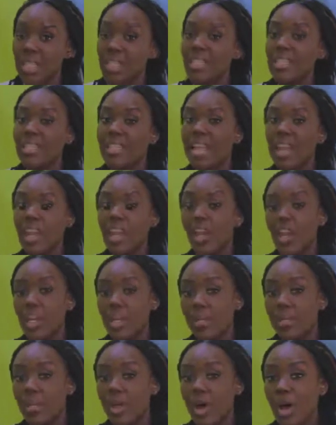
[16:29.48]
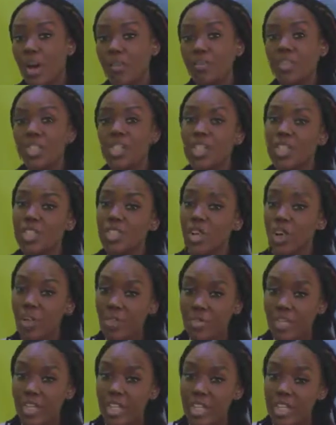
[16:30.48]
The lollipops, the
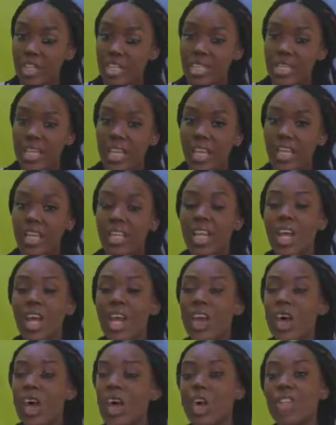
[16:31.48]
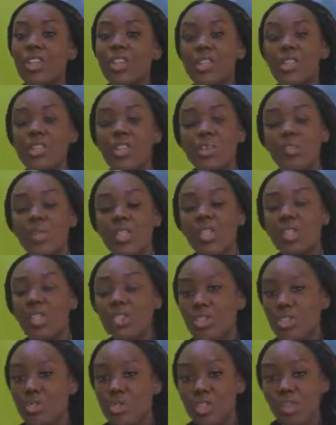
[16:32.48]
toffees, and all the sweet
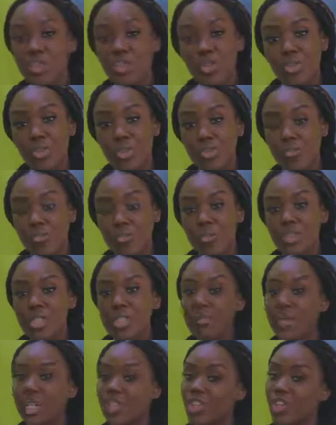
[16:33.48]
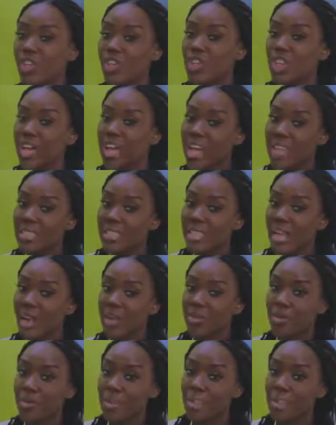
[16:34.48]
sugary foods. Make sure you cut down on